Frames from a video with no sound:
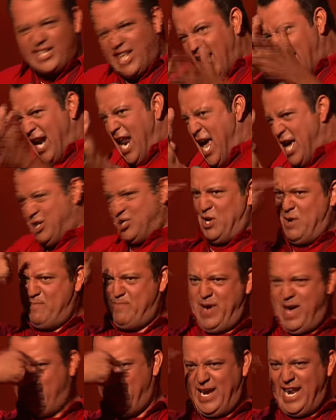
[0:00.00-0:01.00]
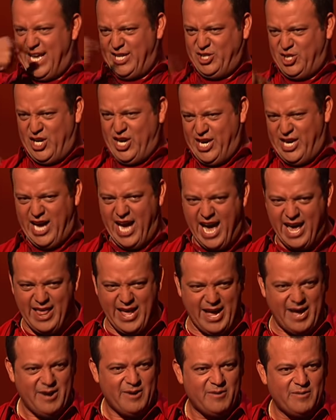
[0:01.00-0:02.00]
that laser beam y la
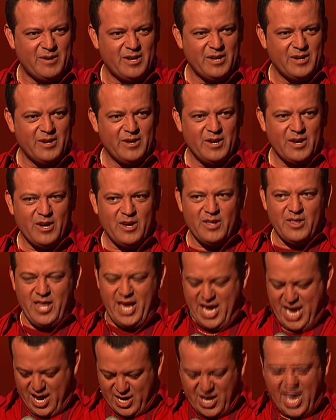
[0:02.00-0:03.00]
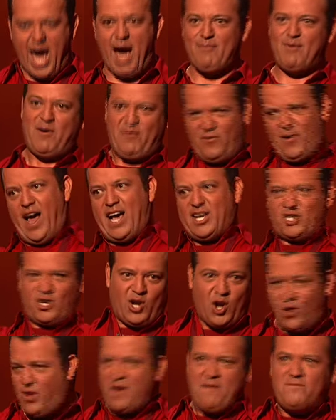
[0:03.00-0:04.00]
chingada. They got camouflage
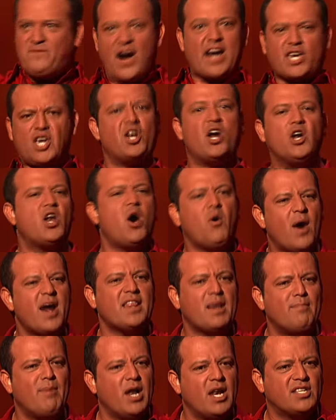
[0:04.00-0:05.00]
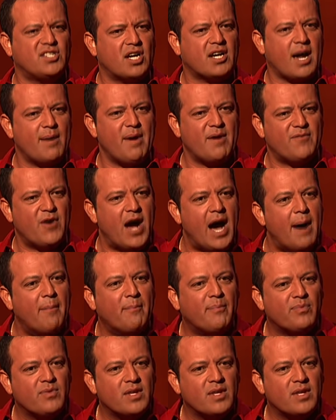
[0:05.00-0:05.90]
clothing. Fuck, you don't know where the bullets are coming from.